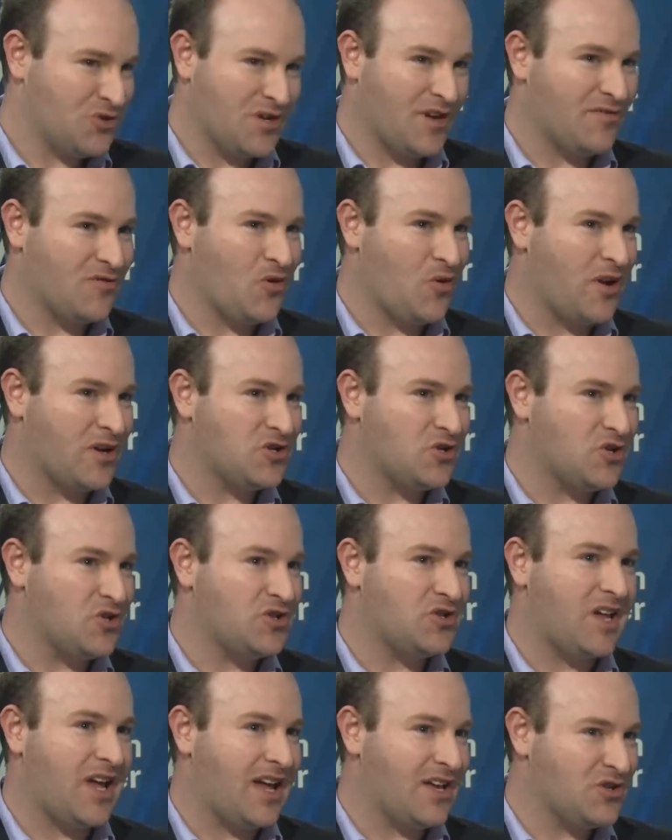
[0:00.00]
tough
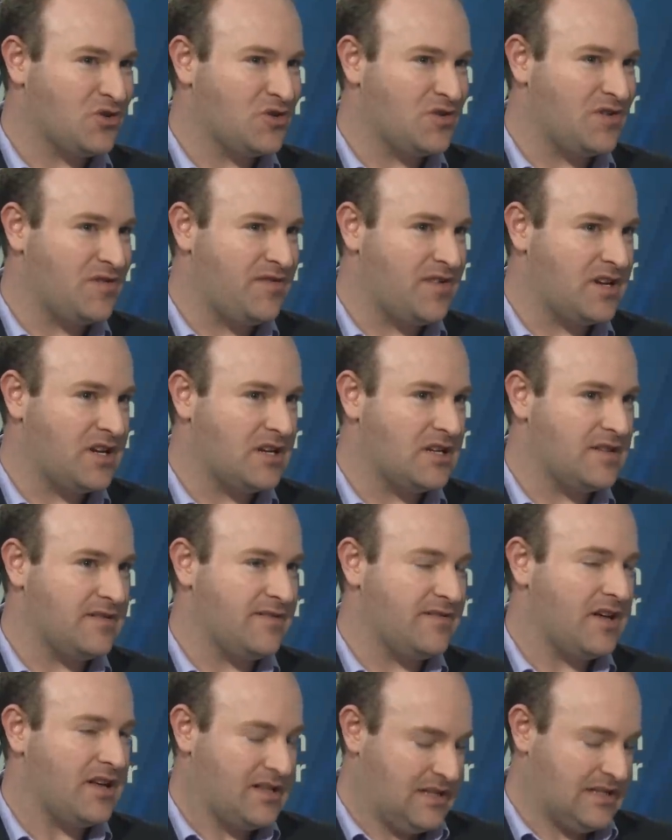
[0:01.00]
questions to answer
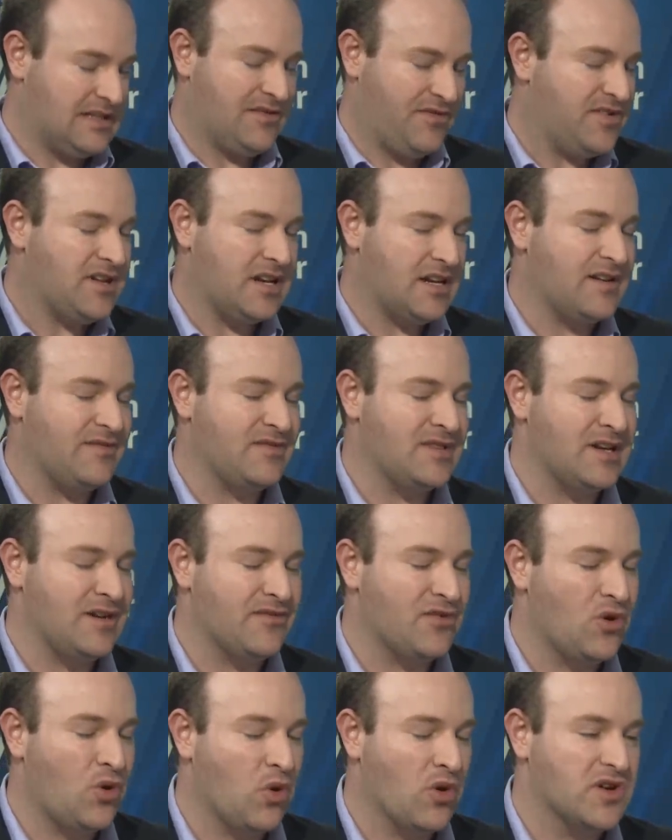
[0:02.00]
definitively, definitively
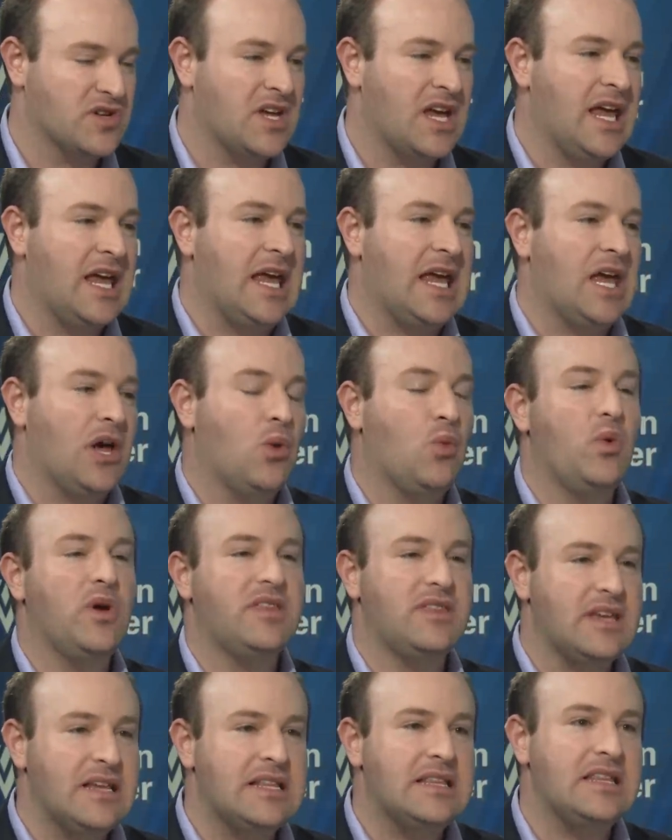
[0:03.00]
of course,
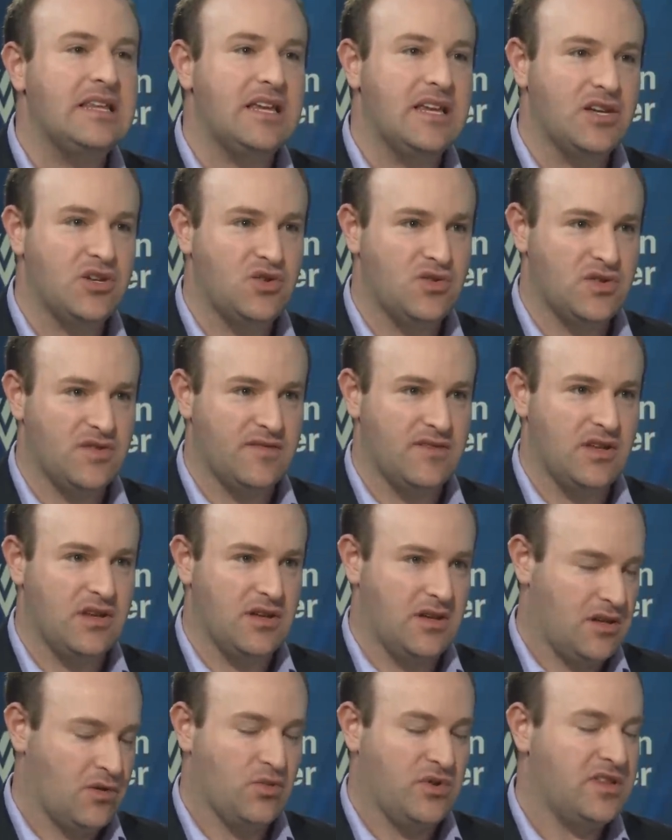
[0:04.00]
within the issues of
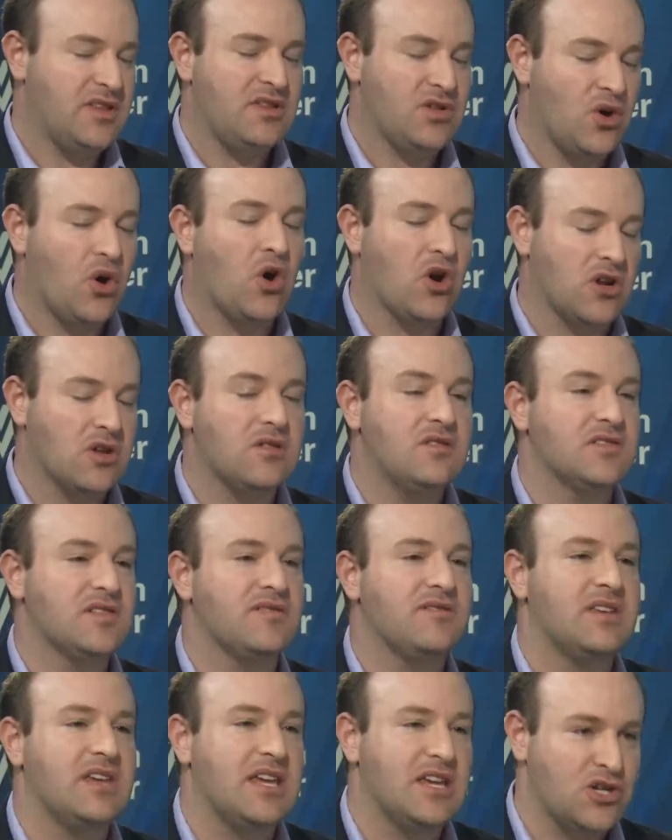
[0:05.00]
the within the articles
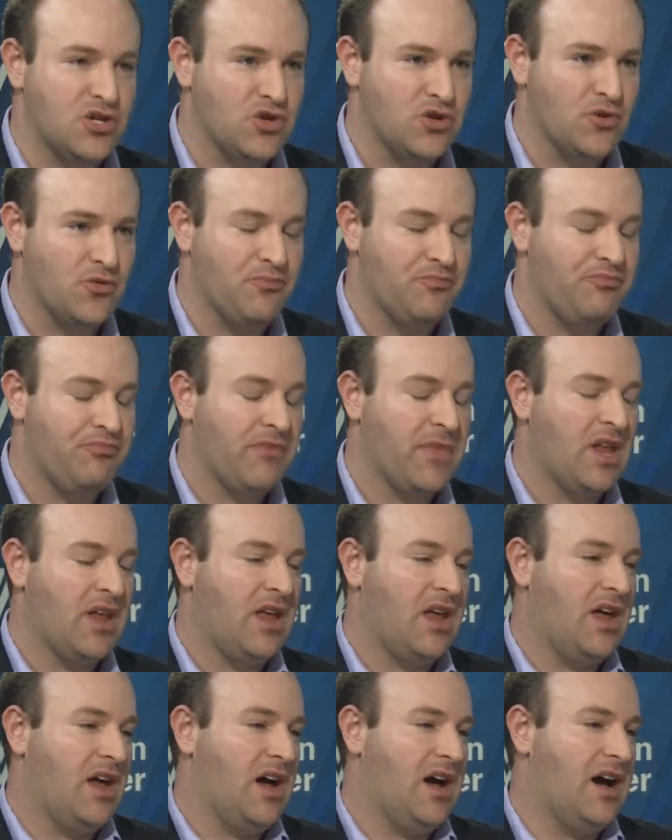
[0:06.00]
of the issue.
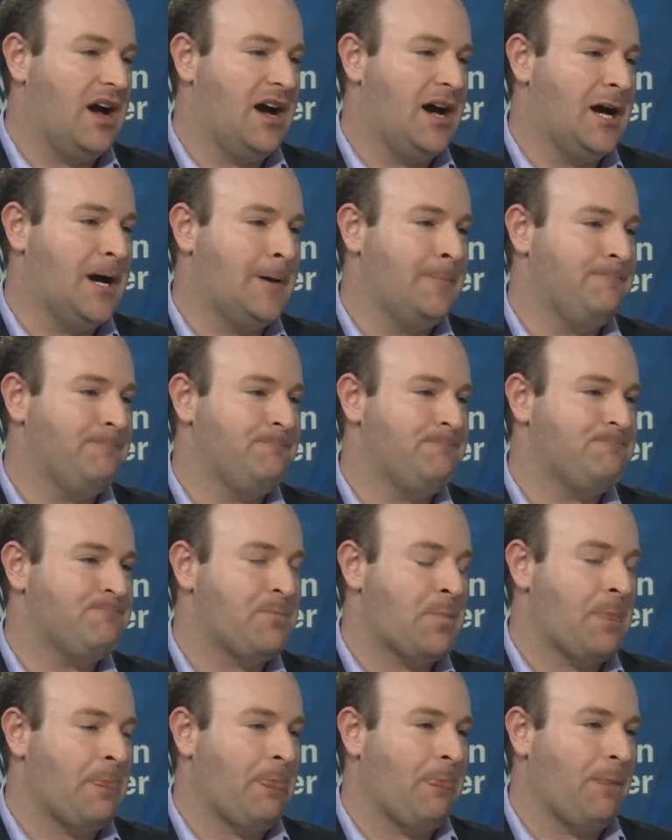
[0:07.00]
Um,
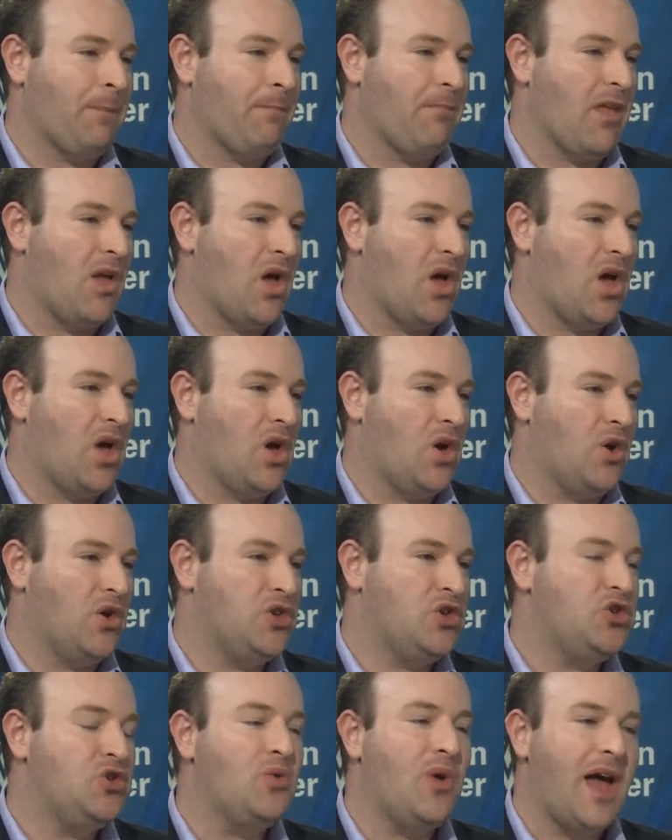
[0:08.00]

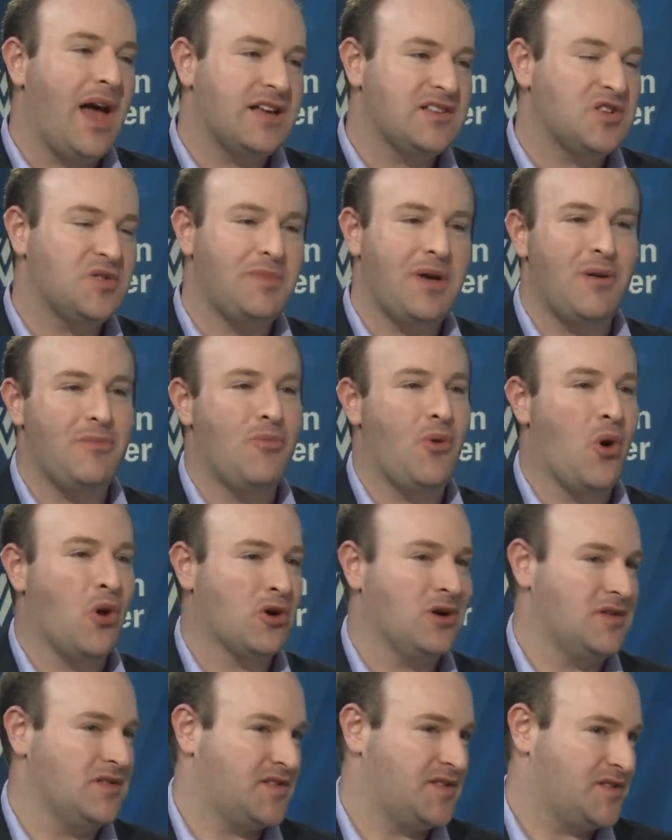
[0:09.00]
you asked about
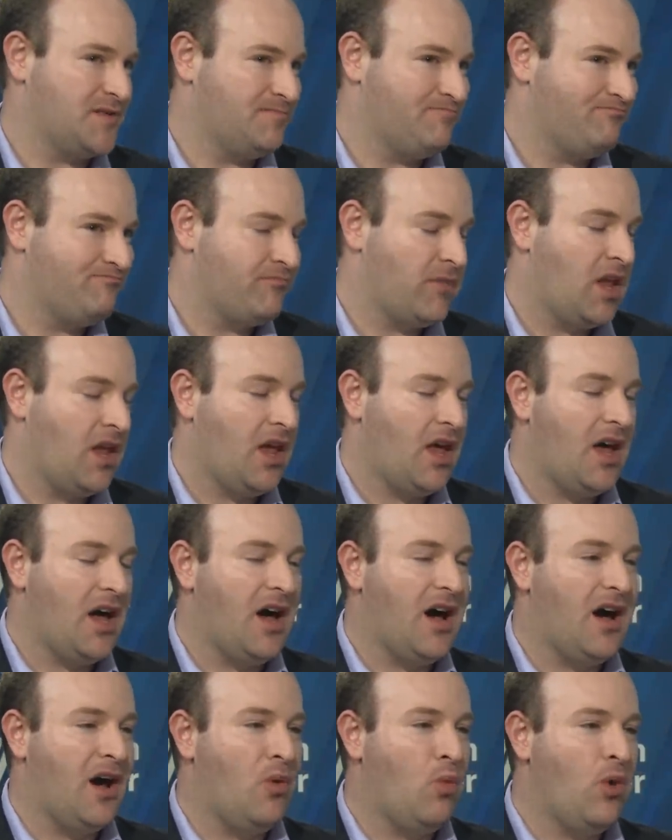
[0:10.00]
morals.
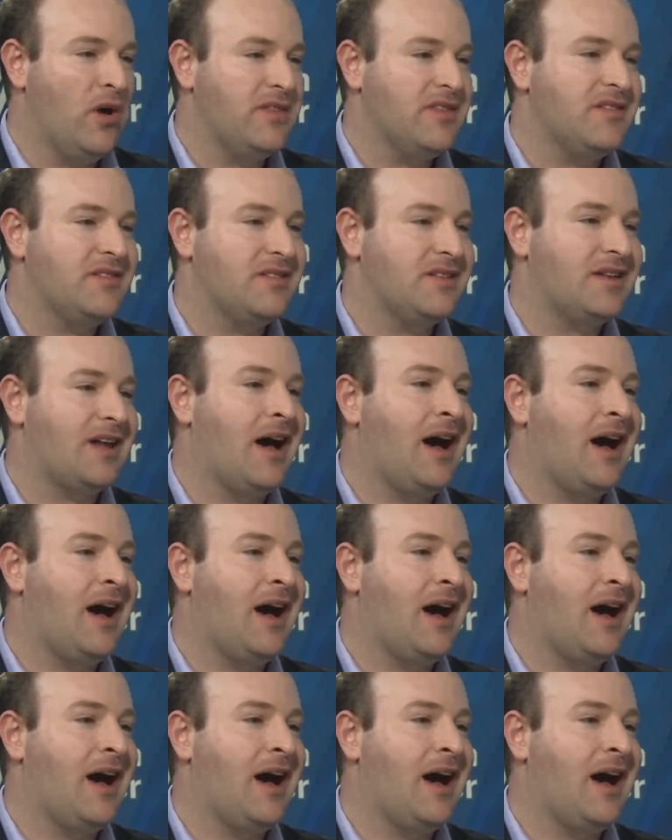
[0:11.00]
Uh, one thing that